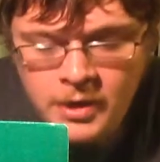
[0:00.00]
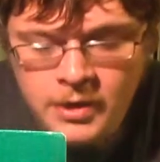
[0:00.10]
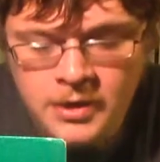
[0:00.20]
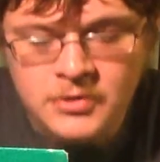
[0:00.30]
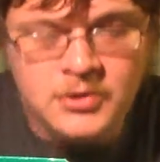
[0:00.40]

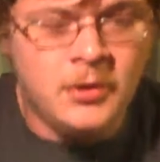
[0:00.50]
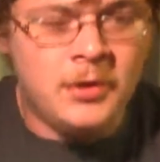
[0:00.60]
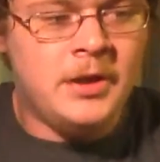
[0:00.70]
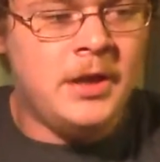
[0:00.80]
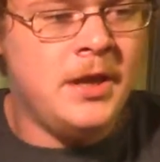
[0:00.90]
It is
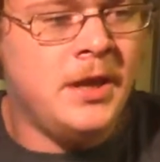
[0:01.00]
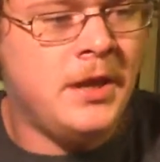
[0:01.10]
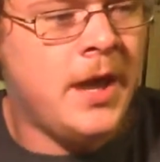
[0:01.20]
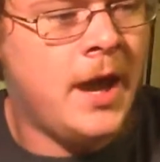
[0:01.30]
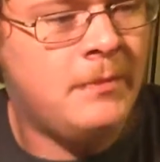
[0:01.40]
your
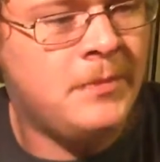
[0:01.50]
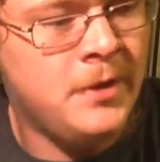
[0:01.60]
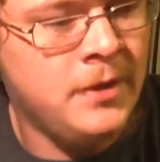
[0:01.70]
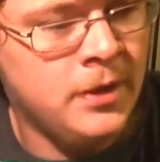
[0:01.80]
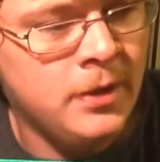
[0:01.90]
geeky
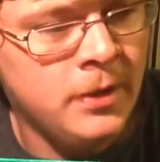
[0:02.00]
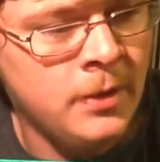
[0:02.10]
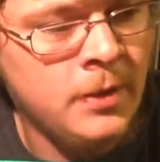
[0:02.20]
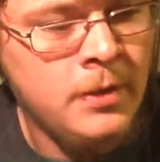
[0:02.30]
captain here,